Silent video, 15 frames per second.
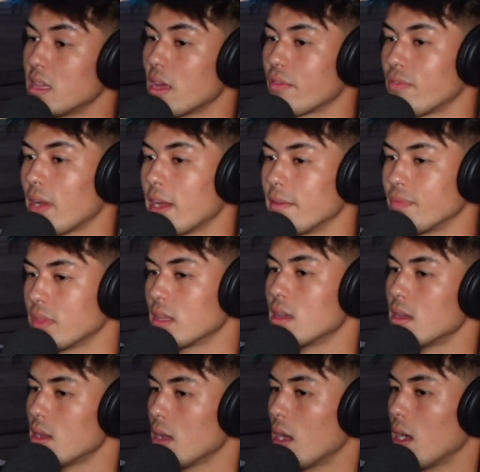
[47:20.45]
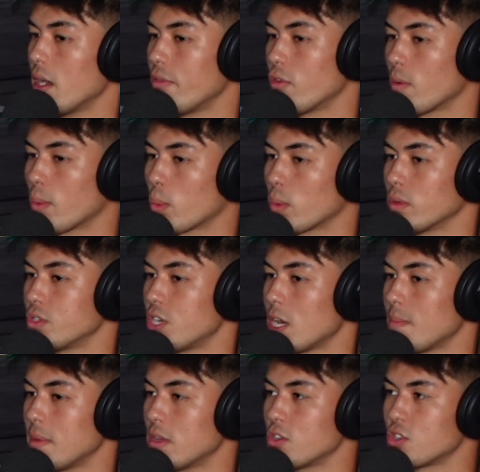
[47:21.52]
that fight, former world
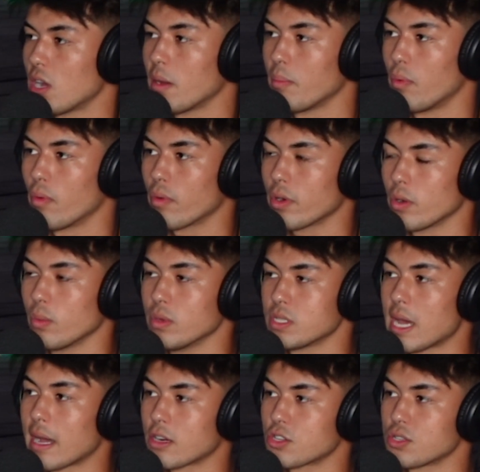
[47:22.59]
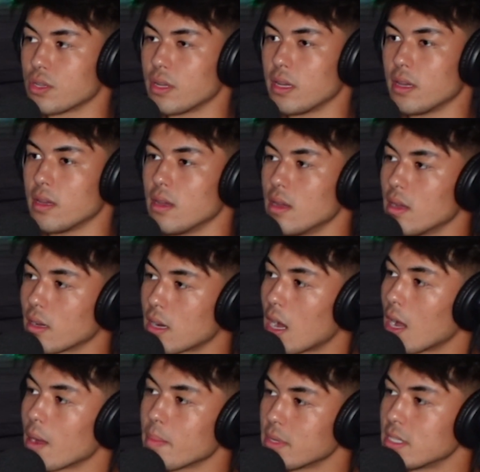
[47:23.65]
champion Sean Porter was actually
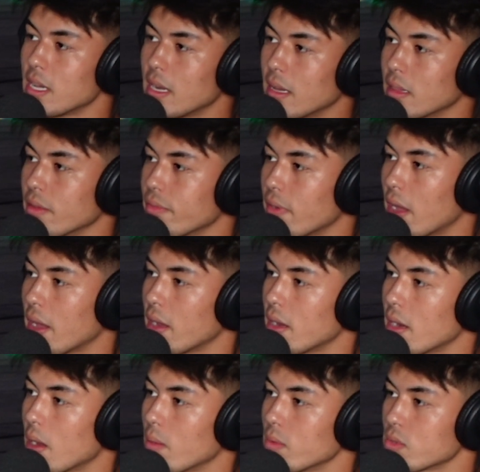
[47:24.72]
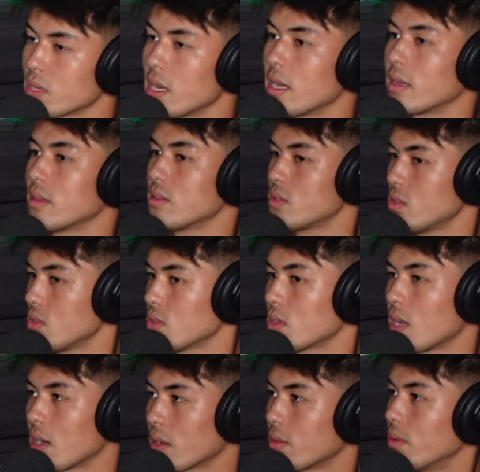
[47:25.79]
commentating the fight, and I was like, this is
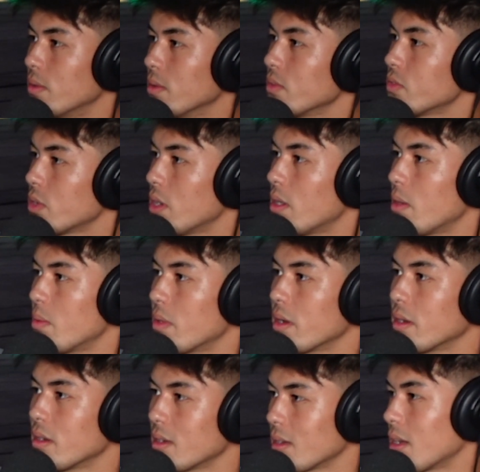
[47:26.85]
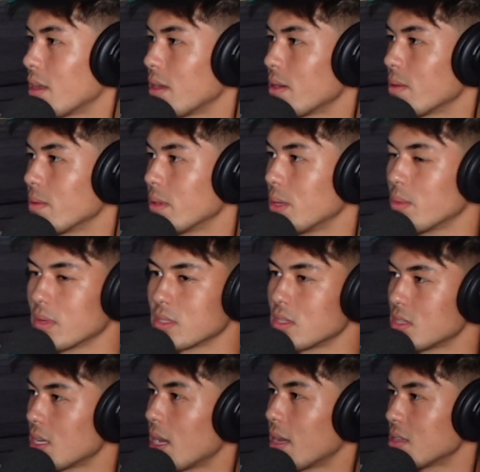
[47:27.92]
kind of cool. So I want to kind of hear what he wants
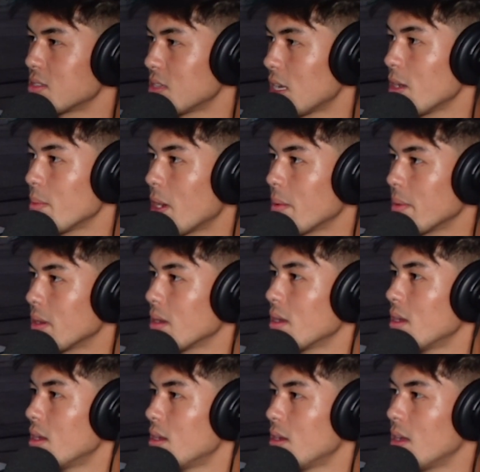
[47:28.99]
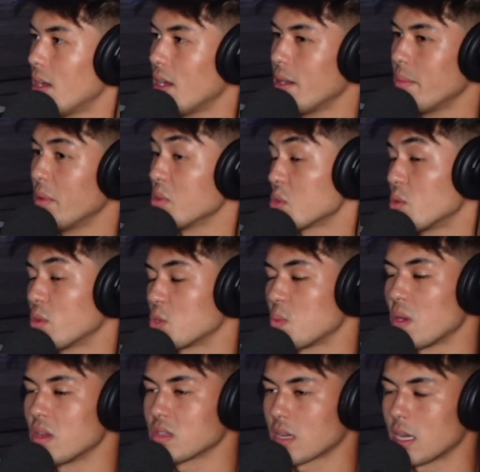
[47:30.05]
to say about me. But it was a cool
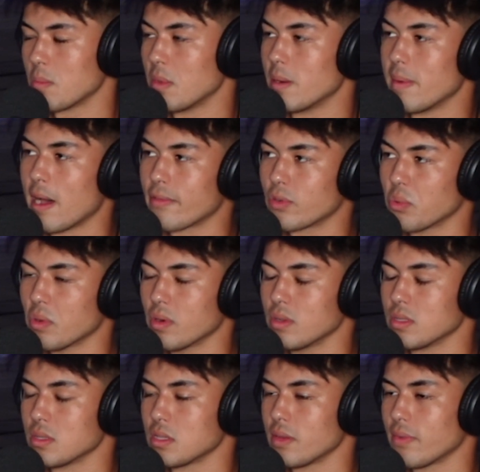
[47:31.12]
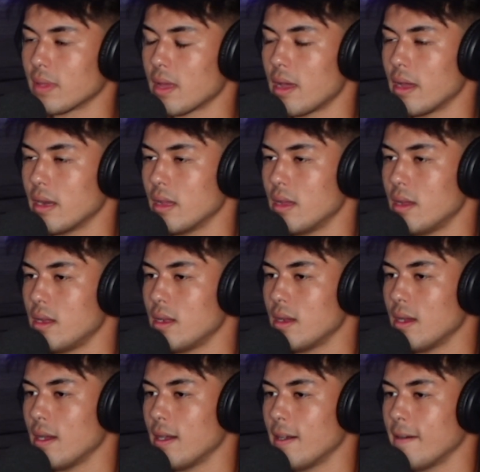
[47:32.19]
experience. I got to meet him afterwards and stuff like that.
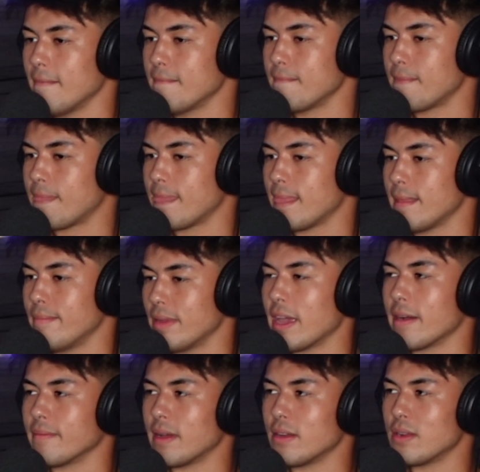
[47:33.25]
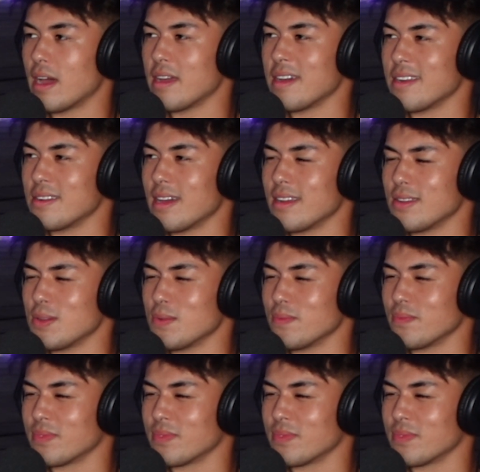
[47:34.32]
But yeah, I do